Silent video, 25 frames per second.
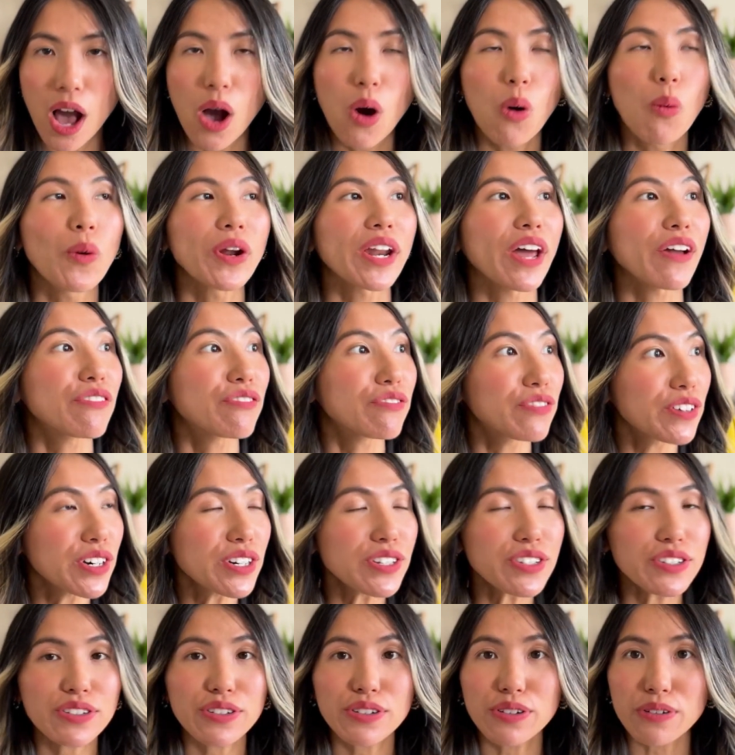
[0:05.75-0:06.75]
When I
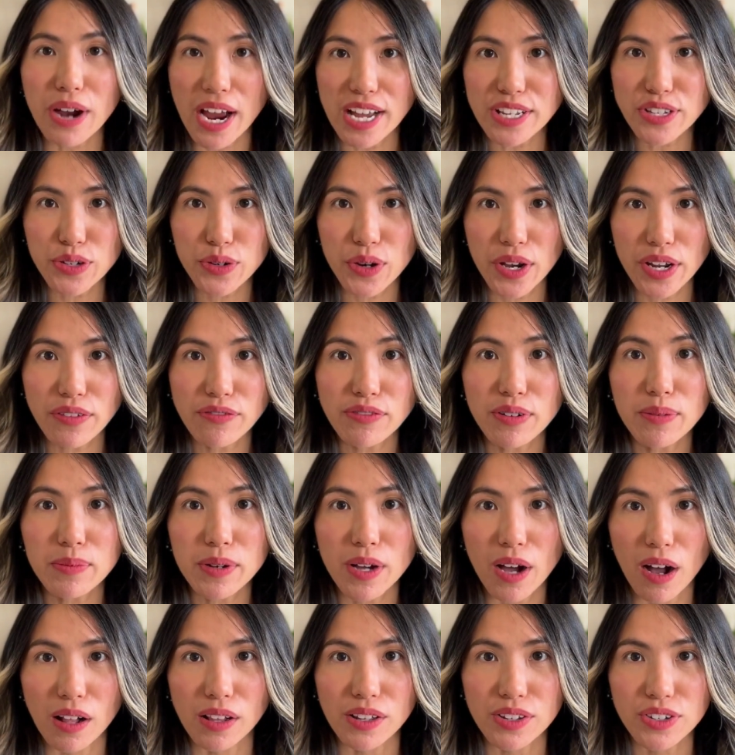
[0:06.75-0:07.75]
first graduated from
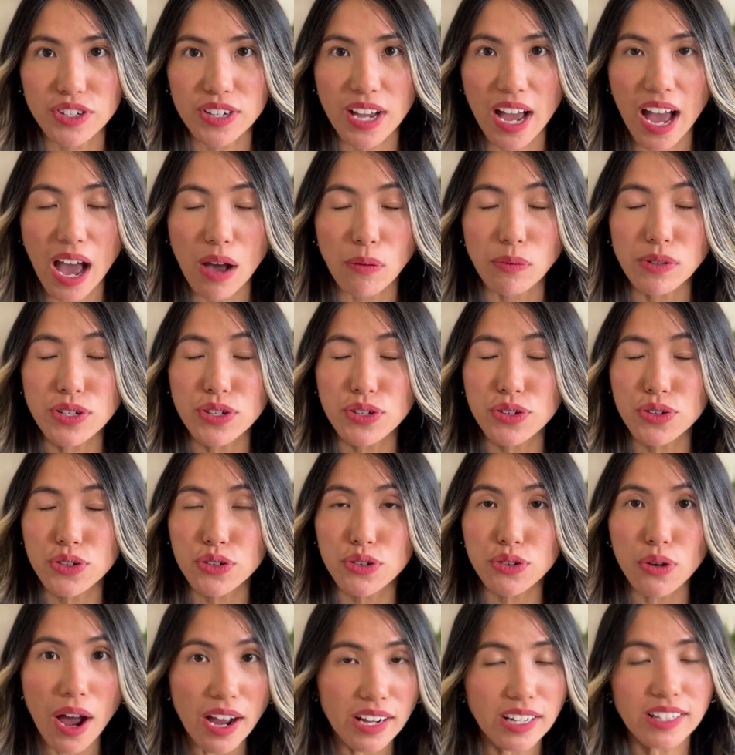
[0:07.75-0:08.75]
college, I was
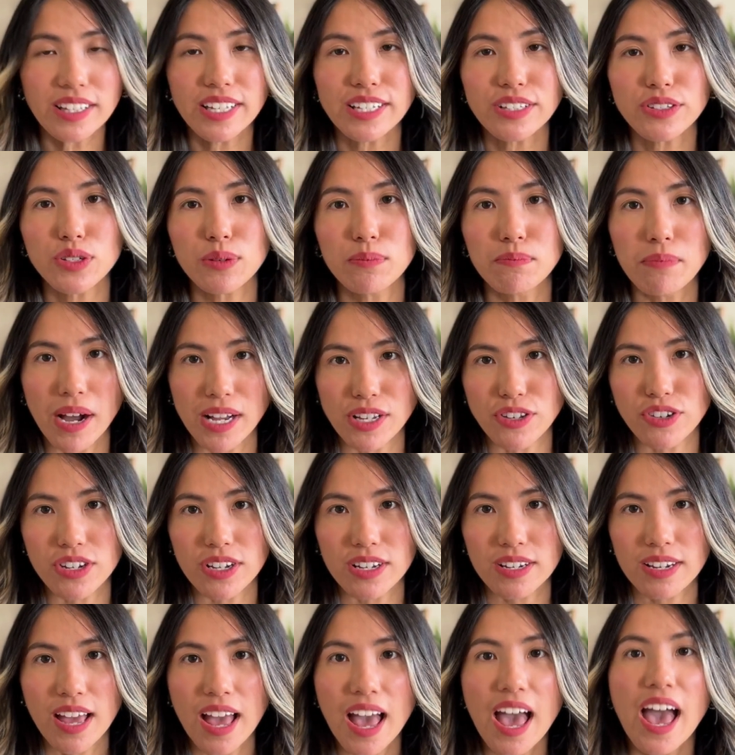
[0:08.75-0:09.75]
struggling to
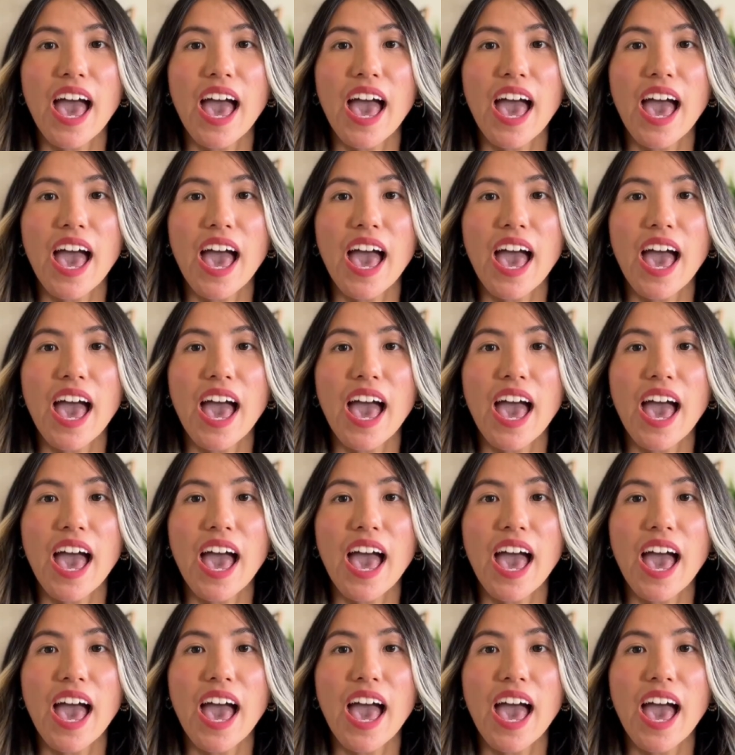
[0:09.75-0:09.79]
budget,